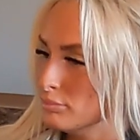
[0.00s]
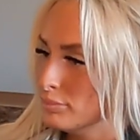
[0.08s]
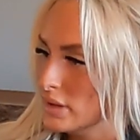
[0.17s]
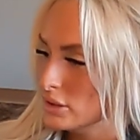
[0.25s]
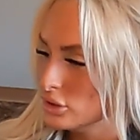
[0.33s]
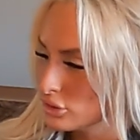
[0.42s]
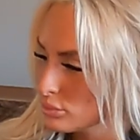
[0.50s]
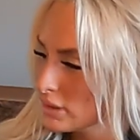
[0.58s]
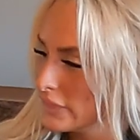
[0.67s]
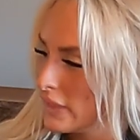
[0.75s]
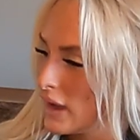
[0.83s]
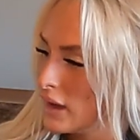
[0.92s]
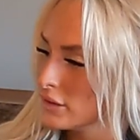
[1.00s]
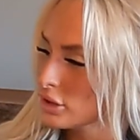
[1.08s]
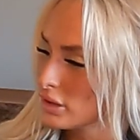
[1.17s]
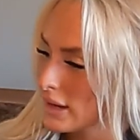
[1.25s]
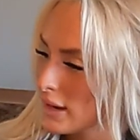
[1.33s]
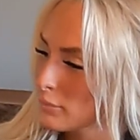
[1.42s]
in doing that, your
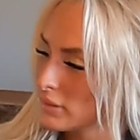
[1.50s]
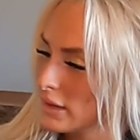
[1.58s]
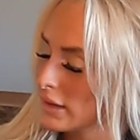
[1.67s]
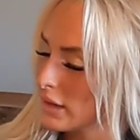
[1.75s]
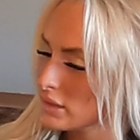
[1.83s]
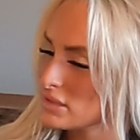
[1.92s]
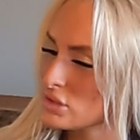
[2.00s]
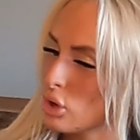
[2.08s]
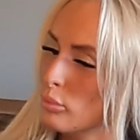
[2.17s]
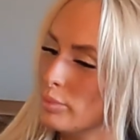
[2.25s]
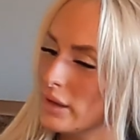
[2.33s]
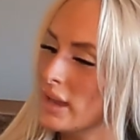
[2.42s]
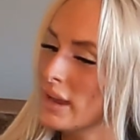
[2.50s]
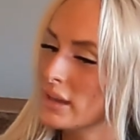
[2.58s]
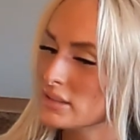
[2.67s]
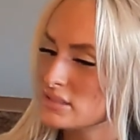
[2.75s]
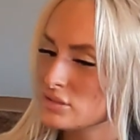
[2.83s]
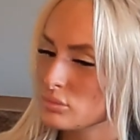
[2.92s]
name can get so big
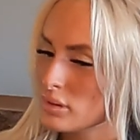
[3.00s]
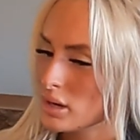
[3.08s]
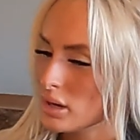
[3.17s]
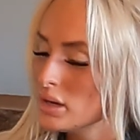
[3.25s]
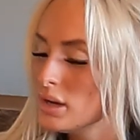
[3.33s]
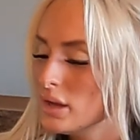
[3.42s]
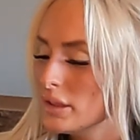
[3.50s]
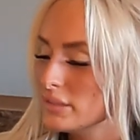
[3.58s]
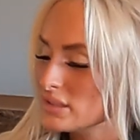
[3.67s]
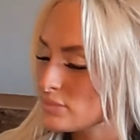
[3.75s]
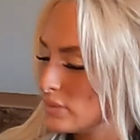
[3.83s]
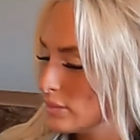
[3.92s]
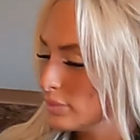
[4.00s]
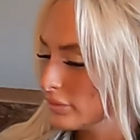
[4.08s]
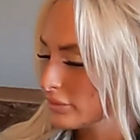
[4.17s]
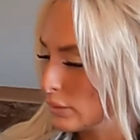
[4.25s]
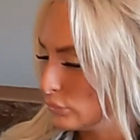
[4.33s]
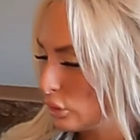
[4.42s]
as to where these people
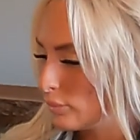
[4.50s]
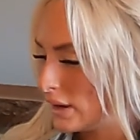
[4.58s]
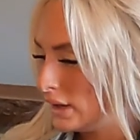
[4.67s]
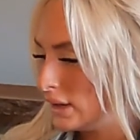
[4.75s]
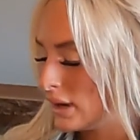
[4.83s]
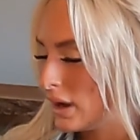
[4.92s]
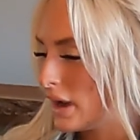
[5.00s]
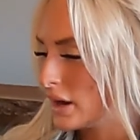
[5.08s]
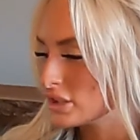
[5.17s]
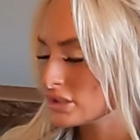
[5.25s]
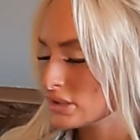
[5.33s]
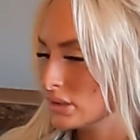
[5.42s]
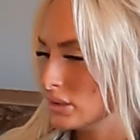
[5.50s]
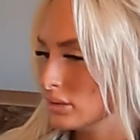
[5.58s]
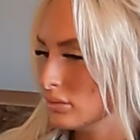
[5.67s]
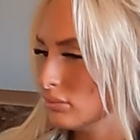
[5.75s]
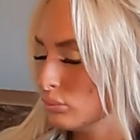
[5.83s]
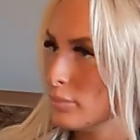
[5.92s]
from Romania, actually,
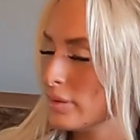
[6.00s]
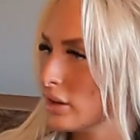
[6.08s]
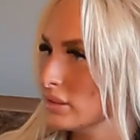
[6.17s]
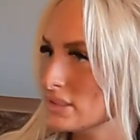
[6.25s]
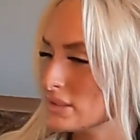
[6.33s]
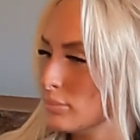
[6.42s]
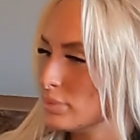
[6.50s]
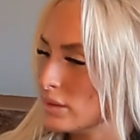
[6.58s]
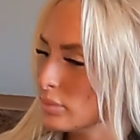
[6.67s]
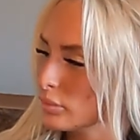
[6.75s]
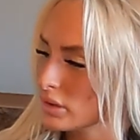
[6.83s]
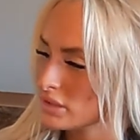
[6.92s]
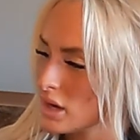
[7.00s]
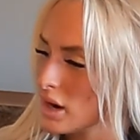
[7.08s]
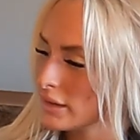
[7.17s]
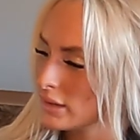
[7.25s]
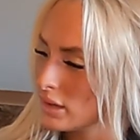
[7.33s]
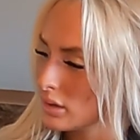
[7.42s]
apparently some people were
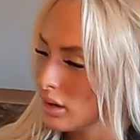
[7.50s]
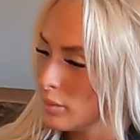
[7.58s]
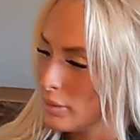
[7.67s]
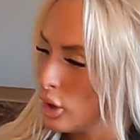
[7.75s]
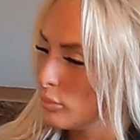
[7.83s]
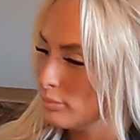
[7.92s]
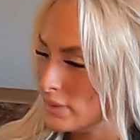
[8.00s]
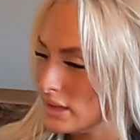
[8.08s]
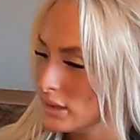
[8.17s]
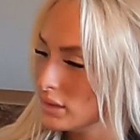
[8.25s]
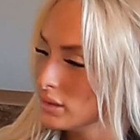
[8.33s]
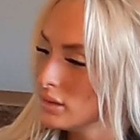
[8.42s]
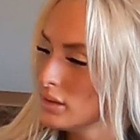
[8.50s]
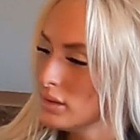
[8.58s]
talking about me